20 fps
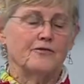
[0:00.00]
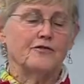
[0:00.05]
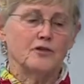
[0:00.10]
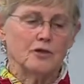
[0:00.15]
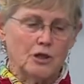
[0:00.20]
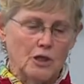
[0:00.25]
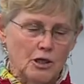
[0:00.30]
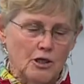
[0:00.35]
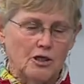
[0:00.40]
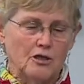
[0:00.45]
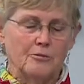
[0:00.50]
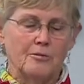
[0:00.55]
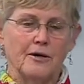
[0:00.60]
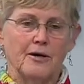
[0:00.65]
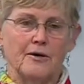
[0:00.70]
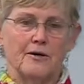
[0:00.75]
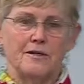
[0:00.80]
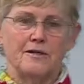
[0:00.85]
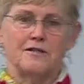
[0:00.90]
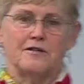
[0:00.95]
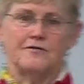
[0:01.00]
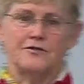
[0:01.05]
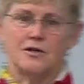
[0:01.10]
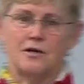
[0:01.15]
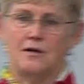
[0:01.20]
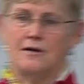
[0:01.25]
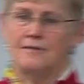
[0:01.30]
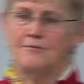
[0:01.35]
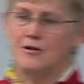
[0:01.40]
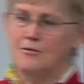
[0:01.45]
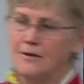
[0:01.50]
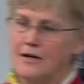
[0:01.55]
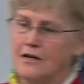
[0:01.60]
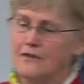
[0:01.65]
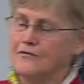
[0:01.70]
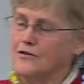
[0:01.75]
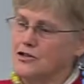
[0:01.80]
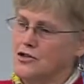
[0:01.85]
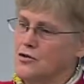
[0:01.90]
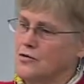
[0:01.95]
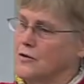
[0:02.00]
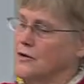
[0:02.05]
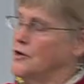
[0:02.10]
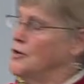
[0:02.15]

for long periods of time. The benefits are